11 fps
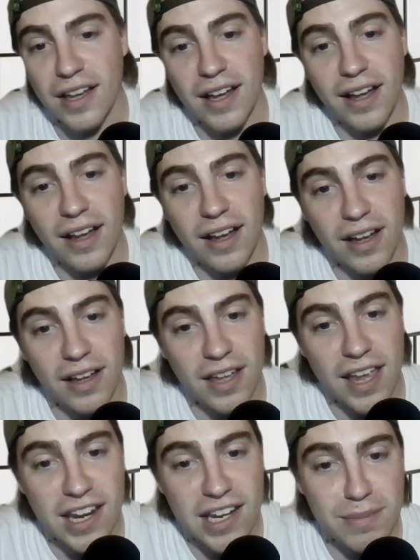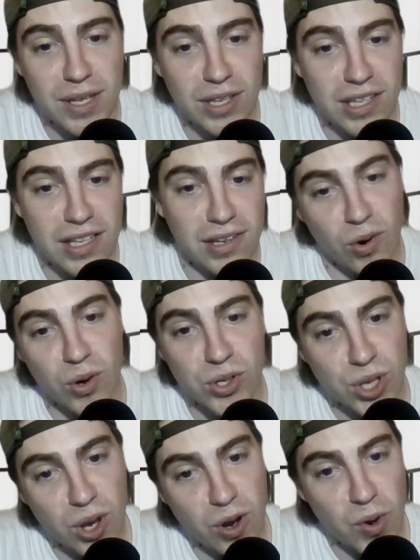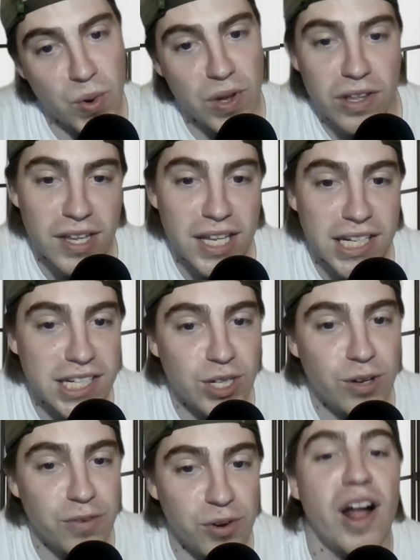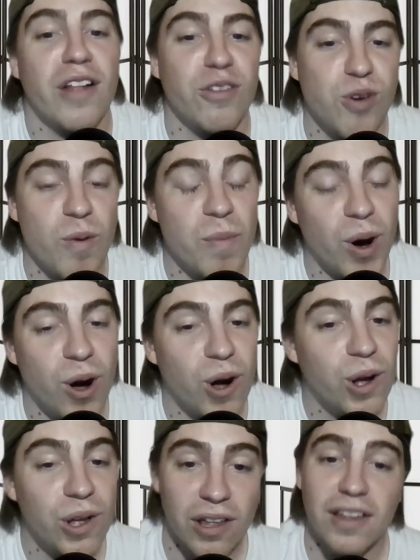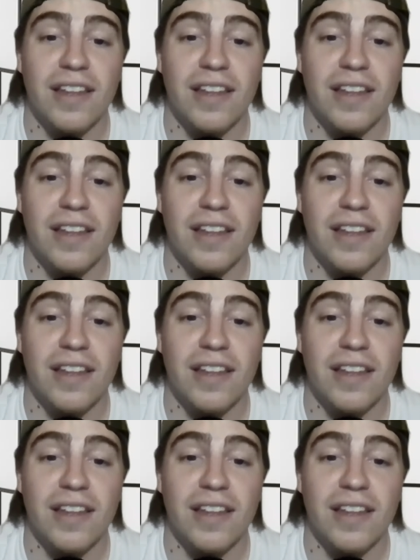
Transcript: 80 million or so deal for Lonzo Ball.